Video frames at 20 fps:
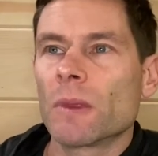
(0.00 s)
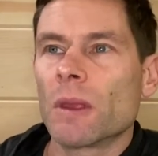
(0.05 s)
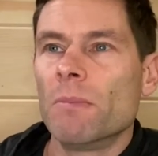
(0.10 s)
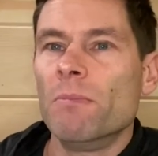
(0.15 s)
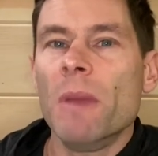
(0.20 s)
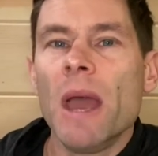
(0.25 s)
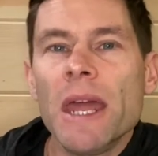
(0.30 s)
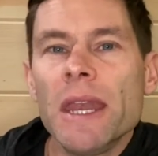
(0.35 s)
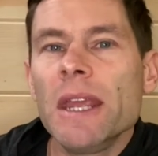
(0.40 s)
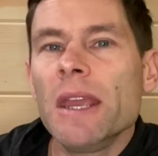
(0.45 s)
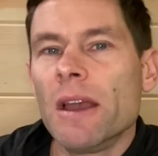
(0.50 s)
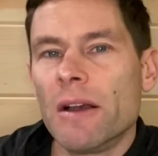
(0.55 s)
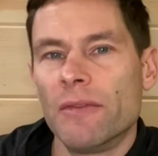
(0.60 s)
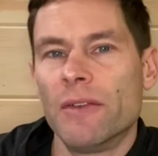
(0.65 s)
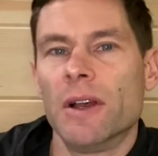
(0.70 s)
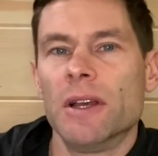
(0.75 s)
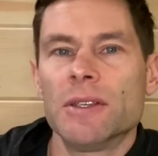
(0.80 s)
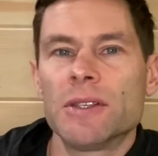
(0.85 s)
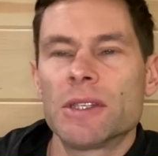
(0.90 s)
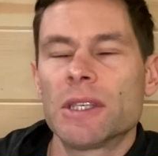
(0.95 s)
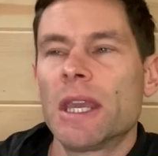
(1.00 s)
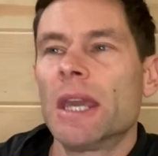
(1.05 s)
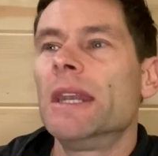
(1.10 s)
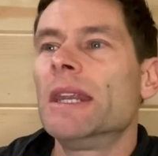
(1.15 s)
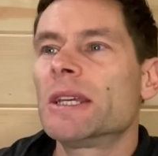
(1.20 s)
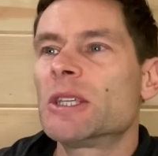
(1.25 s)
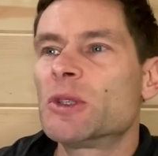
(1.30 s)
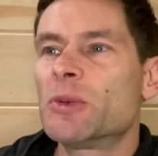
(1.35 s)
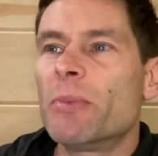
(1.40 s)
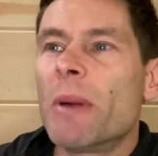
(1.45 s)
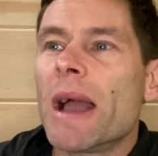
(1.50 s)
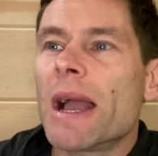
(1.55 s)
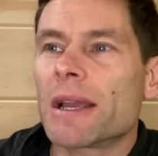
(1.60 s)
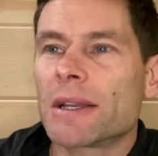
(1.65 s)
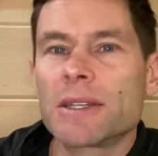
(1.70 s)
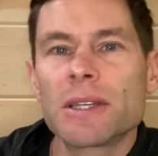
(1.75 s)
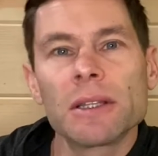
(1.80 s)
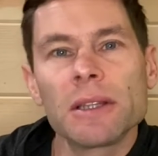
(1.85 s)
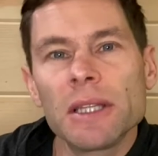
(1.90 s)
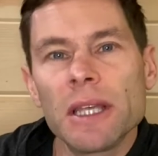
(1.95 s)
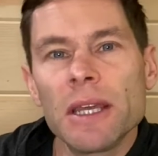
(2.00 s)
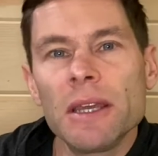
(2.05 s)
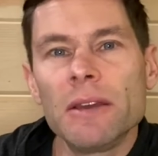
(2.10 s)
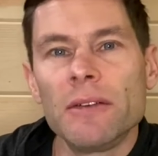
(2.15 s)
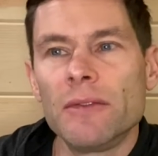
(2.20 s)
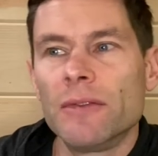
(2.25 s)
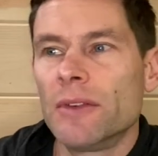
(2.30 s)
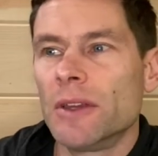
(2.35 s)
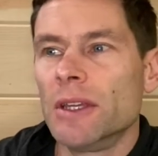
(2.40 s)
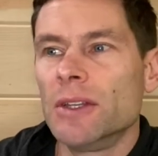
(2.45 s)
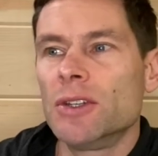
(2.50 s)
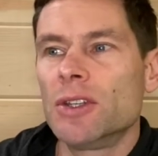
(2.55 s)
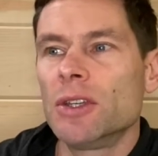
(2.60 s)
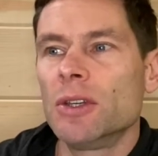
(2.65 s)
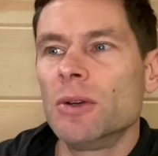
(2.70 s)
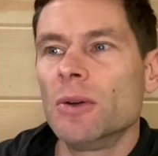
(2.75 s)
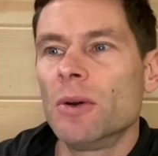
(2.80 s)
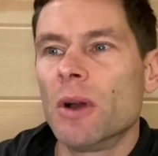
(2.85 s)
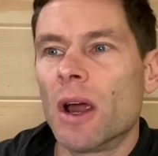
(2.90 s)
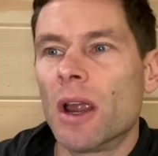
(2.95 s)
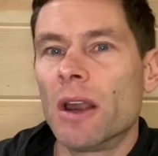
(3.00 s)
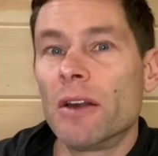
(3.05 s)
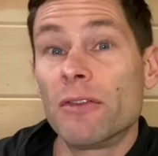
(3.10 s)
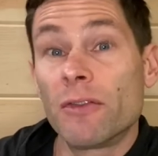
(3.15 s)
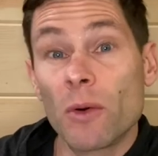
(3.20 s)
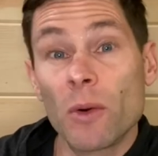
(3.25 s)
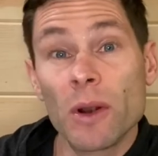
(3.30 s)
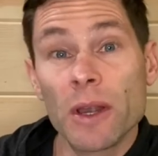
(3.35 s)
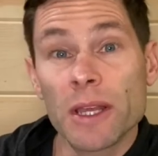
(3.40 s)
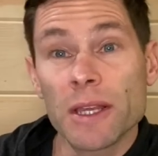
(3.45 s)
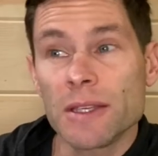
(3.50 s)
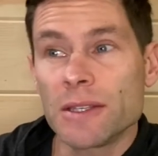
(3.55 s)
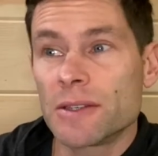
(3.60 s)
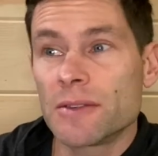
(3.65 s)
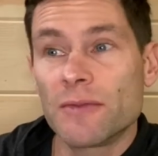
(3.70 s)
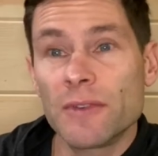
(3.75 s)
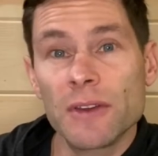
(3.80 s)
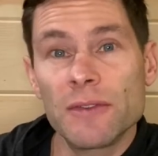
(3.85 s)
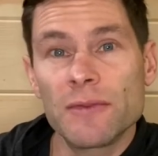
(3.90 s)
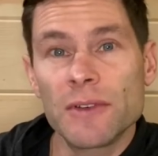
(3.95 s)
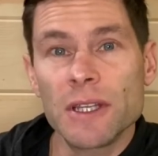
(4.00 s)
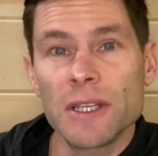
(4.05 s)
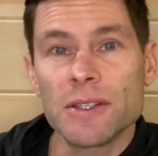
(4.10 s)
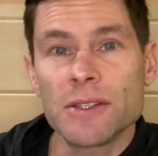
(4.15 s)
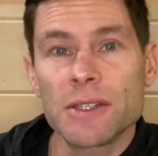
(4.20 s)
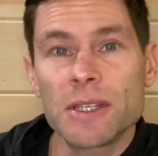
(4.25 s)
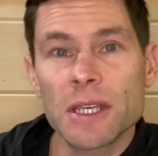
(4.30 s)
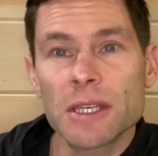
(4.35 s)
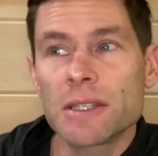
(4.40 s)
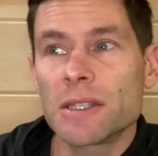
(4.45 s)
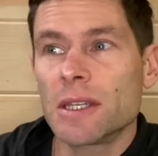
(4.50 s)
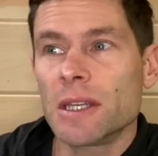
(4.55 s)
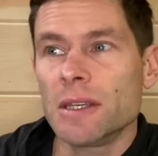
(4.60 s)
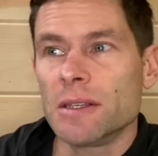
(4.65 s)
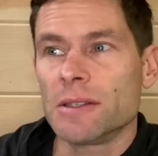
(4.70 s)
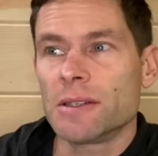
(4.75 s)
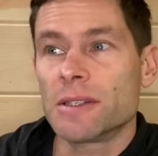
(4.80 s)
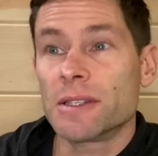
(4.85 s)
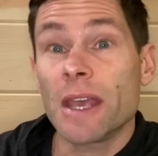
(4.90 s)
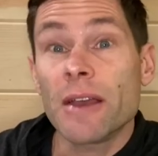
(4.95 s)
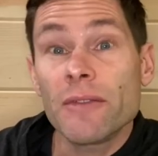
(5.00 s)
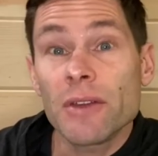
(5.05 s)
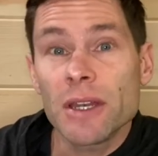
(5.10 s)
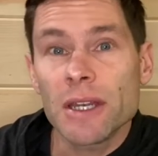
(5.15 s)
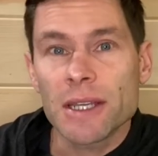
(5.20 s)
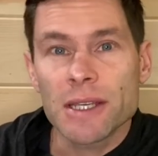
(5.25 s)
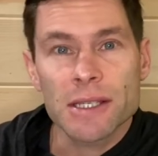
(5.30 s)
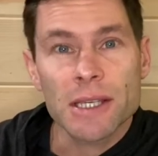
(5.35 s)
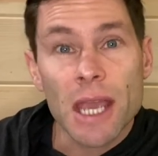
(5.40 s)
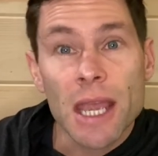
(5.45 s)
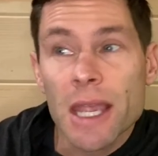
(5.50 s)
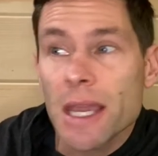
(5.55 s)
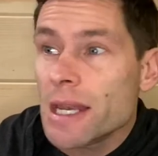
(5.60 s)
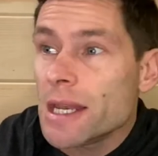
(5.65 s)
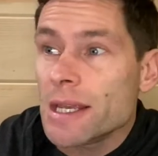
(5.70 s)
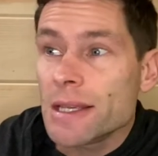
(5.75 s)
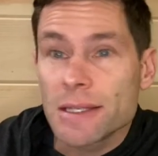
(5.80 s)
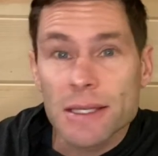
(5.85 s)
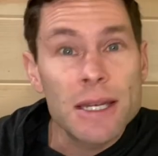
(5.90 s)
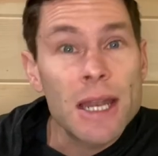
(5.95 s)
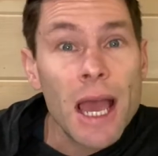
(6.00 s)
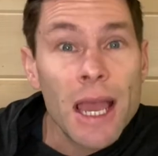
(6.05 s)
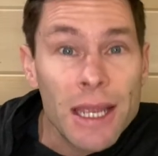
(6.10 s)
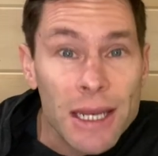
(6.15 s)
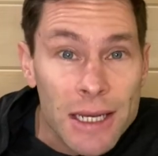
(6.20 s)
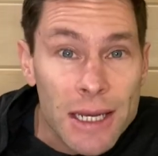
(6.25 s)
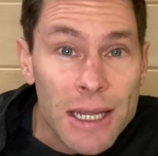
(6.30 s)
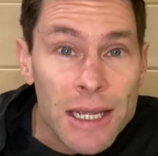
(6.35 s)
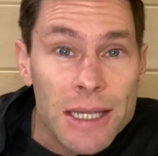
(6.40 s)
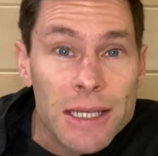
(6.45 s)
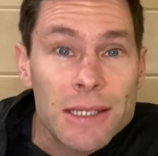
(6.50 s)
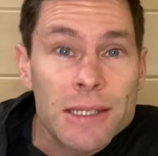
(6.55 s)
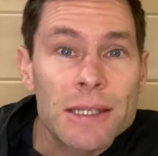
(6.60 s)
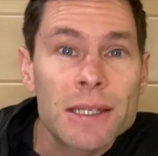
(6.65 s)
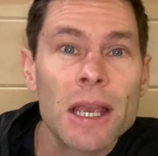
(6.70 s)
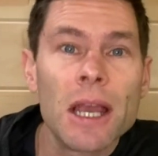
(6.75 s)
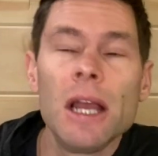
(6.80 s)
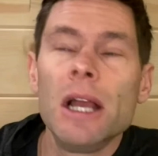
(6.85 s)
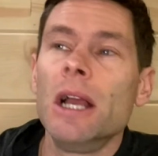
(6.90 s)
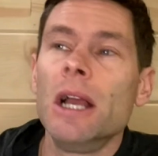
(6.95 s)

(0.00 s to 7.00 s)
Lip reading: Many of us can expect to live into our 40s, 50s, 60s, 70s, 80s, 90s,